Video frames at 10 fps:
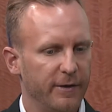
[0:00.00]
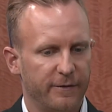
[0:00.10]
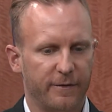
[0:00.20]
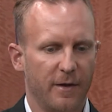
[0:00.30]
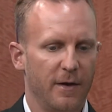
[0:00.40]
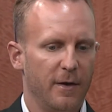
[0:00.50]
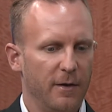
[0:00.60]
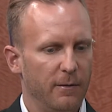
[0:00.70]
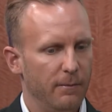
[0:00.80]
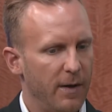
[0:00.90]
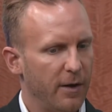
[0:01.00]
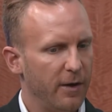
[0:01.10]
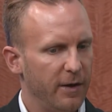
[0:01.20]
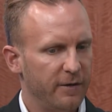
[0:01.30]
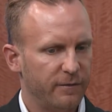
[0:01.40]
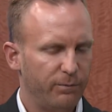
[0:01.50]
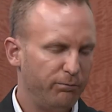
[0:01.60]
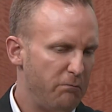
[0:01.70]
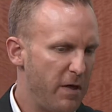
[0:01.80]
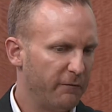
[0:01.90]
He's married. He's,
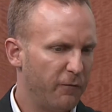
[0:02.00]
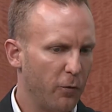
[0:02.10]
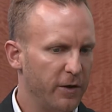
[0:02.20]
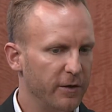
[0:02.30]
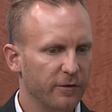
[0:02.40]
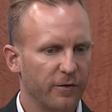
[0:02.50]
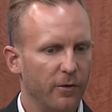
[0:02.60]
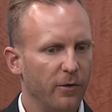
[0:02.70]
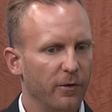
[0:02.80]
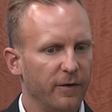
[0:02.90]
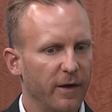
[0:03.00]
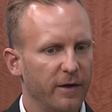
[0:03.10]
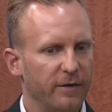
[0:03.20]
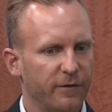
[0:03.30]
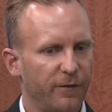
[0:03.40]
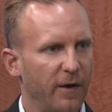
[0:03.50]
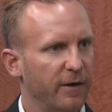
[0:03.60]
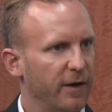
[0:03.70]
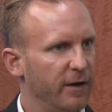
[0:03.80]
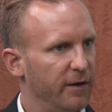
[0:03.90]
I think, 40 years old, and he's just
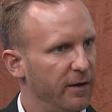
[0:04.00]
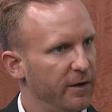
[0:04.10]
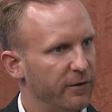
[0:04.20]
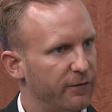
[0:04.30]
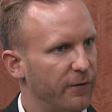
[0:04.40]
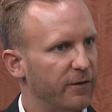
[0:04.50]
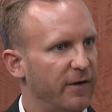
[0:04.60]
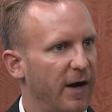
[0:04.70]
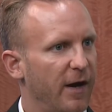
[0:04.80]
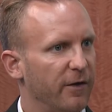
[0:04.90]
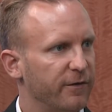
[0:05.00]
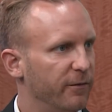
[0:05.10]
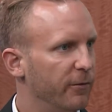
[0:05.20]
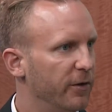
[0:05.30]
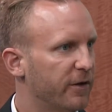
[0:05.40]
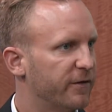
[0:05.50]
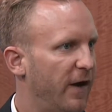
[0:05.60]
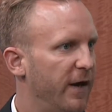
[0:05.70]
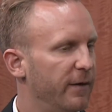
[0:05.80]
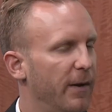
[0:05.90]
finally getting into his first house and really
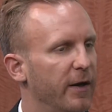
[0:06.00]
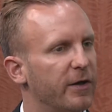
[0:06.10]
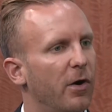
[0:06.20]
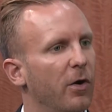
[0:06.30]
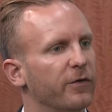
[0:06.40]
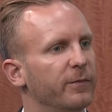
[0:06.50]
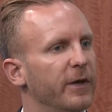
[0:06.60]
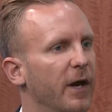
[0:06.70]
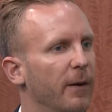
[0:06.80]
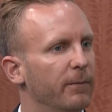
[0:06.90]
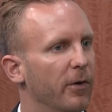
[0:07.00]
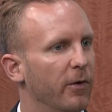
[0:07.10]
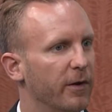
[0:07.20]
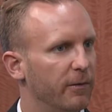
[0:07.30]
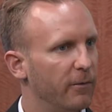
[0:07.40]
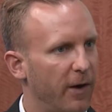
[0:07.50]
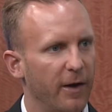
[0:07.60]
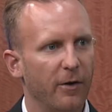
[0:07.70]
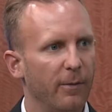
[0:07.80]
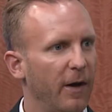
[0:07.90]
excited about it. He calls me up knowing what
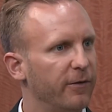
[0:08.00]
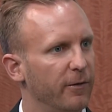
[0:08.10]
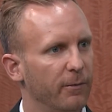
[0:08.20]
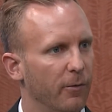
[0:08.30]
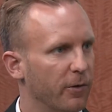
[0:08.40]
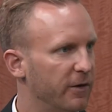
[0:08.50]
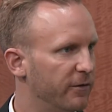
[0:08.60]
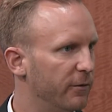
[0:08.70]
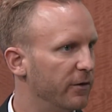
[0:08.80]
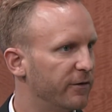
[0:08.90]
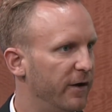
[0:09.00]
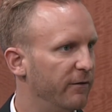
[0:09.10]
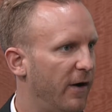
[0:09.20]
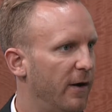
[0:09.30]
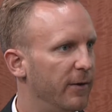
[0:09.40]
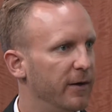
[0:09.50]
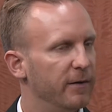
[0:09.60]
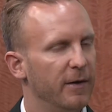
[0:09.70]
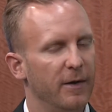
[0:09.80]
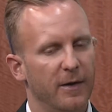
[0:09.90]
I know about the mortgage and real estate
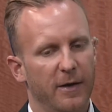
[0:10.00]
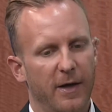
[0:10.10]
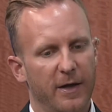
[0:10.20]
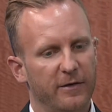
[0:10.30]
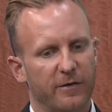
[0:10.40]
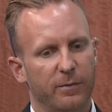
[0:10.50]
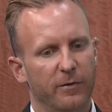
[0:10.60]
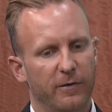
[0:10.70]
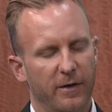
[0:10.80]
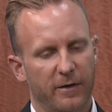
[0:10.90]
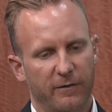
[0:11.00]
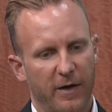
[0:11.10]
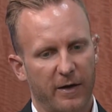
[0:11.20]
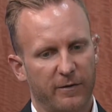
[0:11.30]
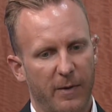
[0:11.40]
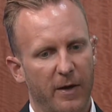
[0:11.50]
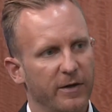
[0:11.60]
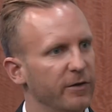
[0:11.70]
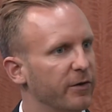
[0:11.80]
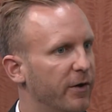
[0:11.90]
environment, and he just moved to Vegas about a
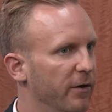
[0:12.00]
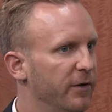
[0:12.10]
year ago.